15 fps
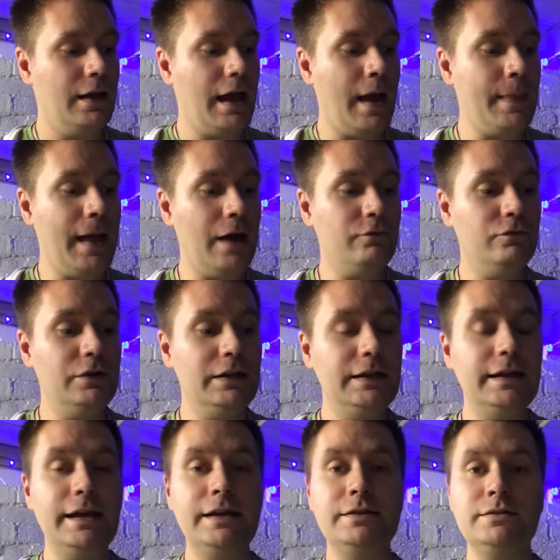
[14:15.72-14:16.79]
And that really
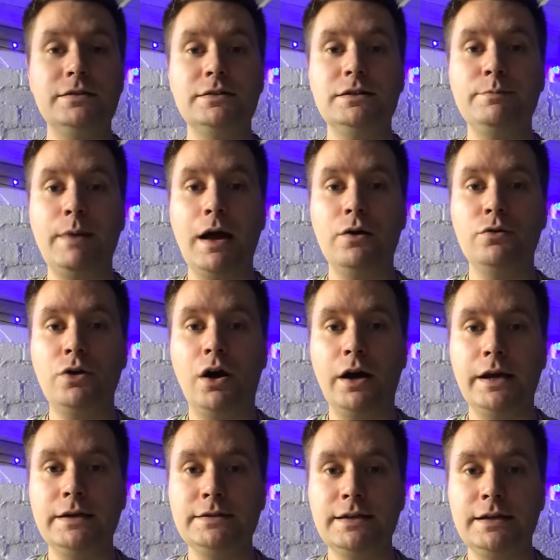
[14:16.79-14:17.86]
is the spell,
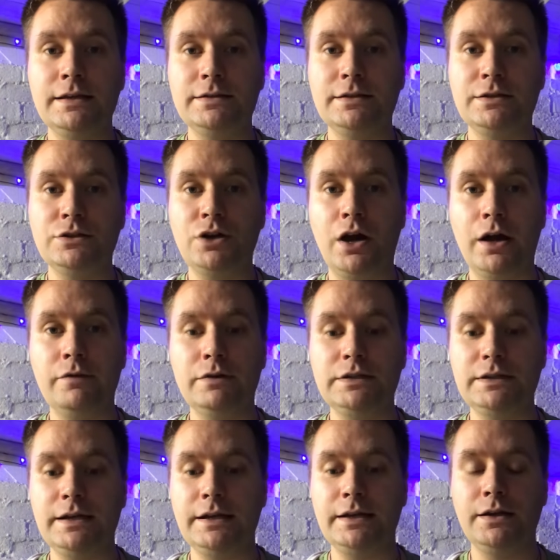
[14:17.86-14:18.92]
guys, in its
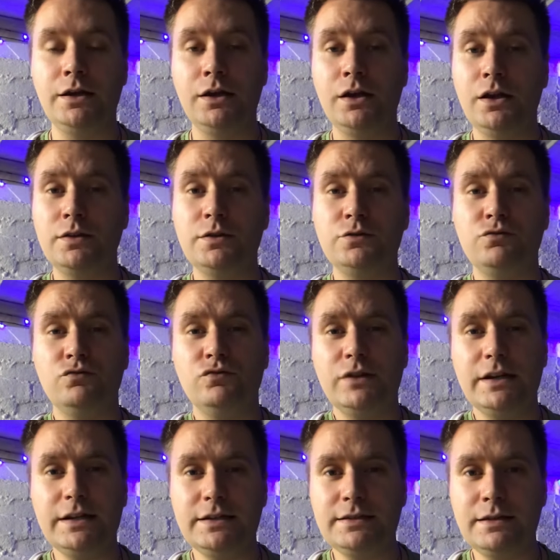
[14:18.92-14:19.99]
entirety. So it's
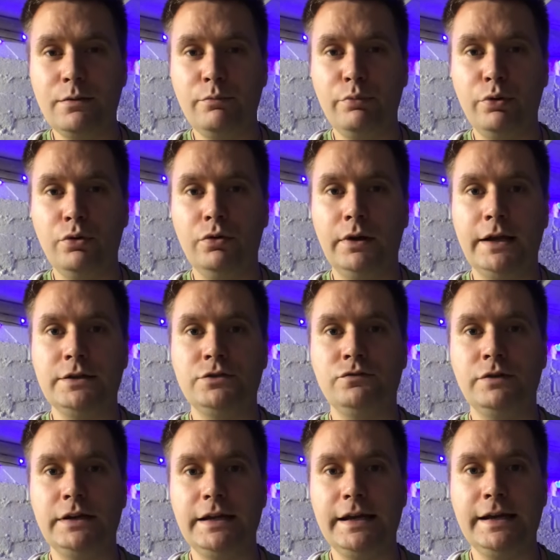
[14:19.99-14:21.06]
really simple, it's
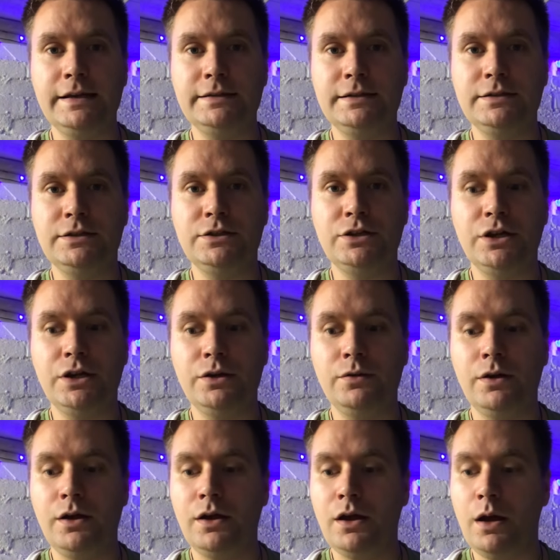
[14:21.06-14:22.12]
really easy to do,
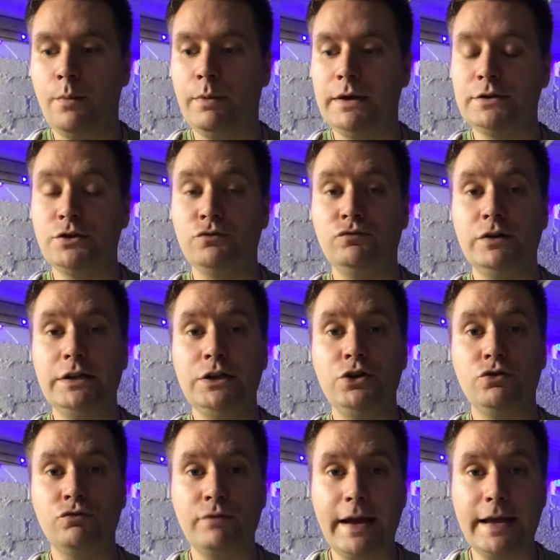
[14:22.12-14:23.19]
but it's a really
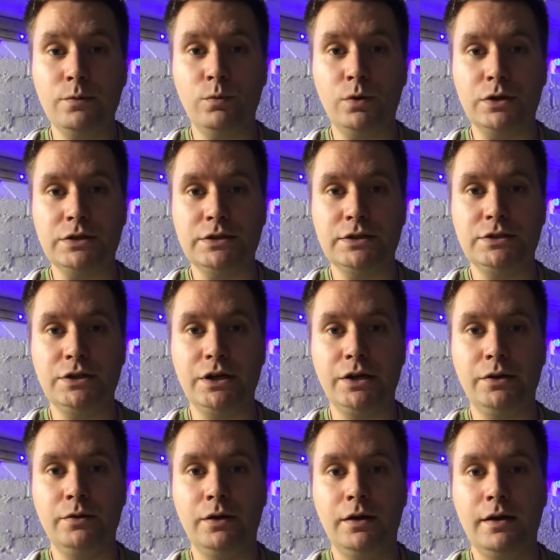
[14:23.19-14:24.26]
great one to
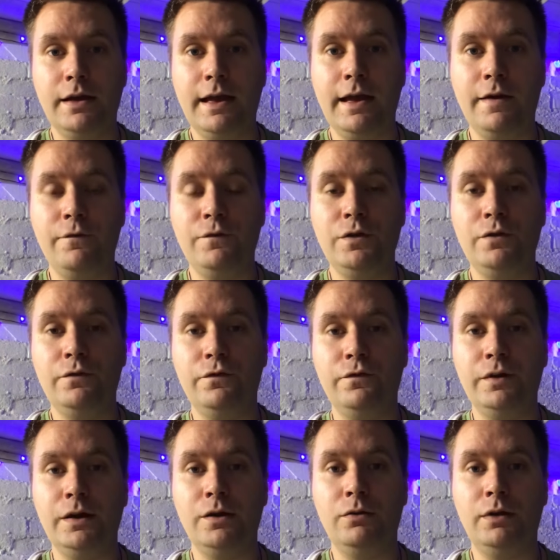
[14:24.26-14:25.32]
do if you
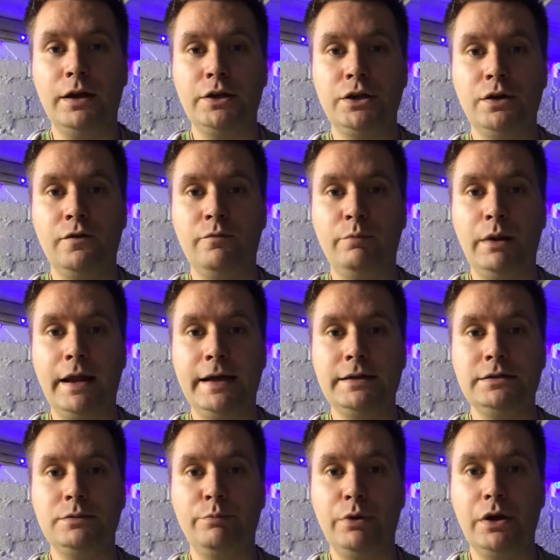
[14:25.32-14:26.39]
feel like you have
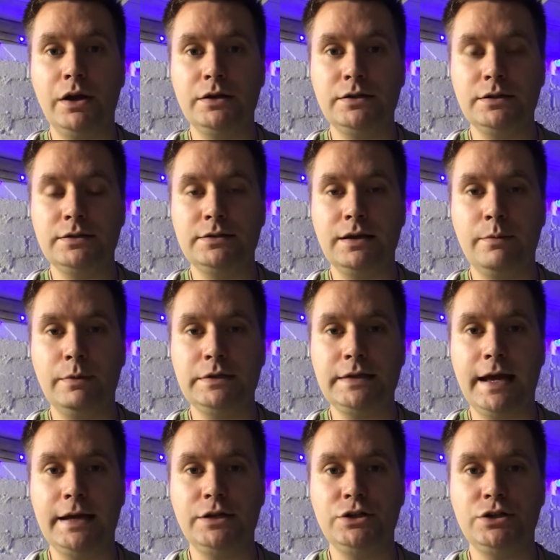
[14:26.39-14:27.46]
placed burdens,
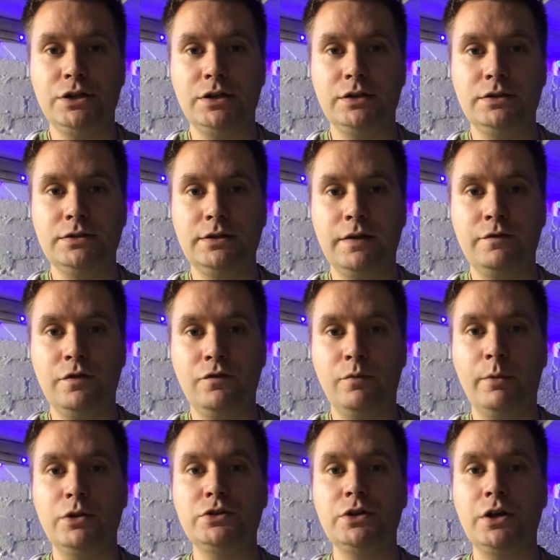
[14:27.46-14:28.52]
limitations, if you've
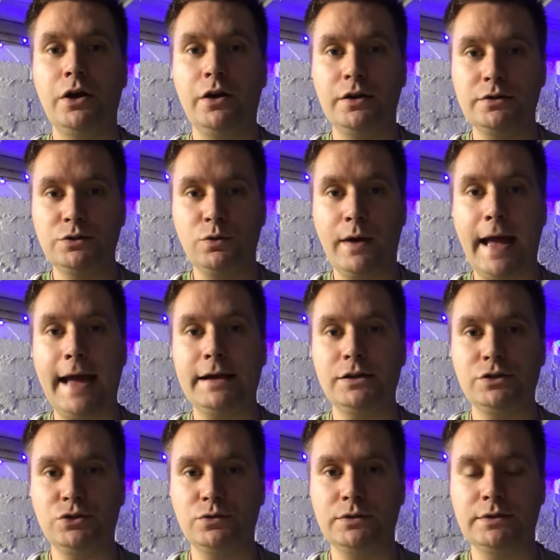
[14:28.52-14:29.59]
almost cursed or
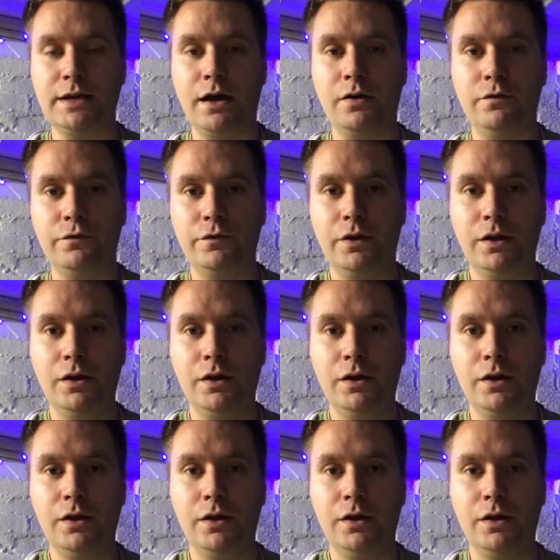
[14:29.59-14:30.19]
hexed yourself